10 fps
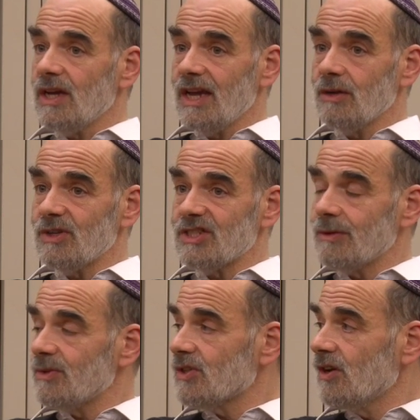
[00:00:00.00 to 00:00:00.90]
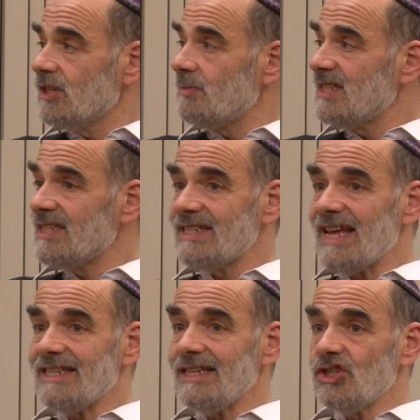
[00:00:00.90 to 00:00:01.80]
in which there was going to be
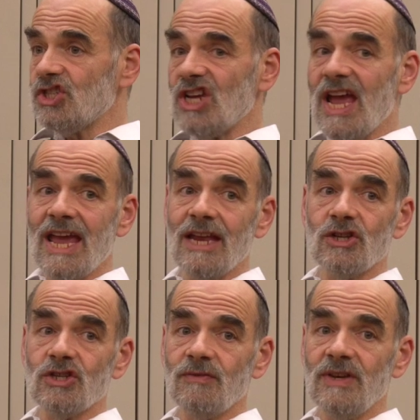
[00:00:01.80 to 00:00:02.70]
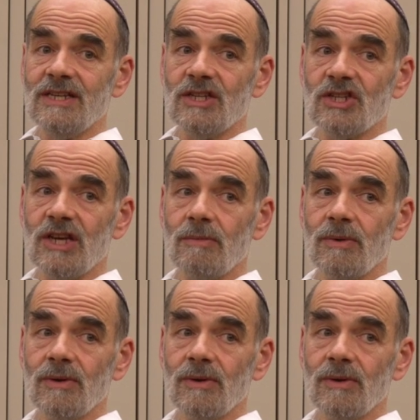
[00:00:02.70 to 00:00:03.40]
steady change of leadership.